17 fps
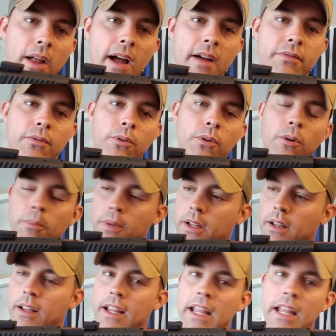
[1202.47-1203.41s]
platform.
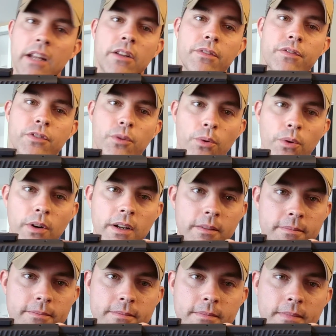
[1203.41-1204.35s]
End of
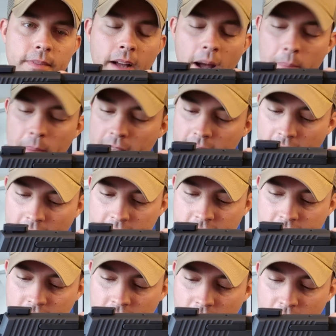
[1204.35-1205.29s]
story. I mean,
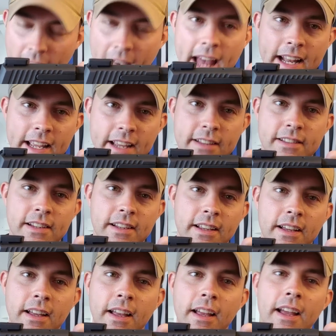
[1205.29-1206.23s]
that's that
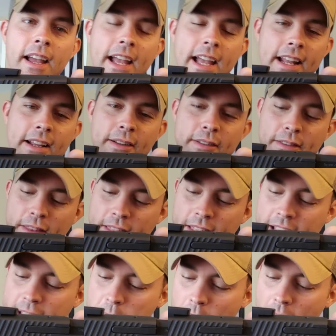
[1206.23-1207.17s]
easy. It is
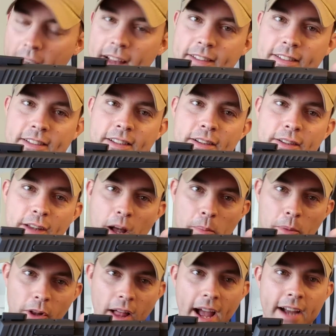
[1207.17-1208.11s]
the best
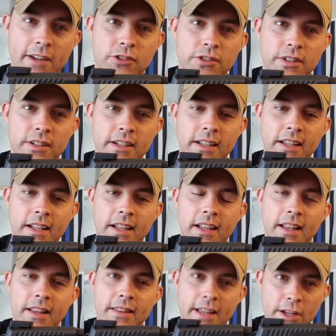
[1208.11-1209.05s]
double action
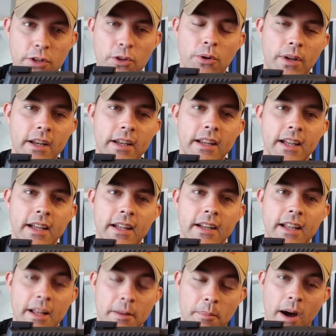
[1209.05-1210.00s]
that you can
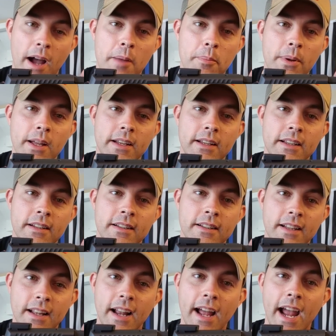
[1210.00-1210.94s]
get, in my
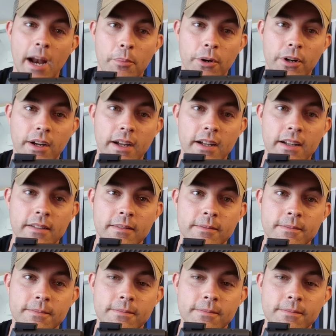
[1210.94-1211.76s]
opinion, in a hammer gun,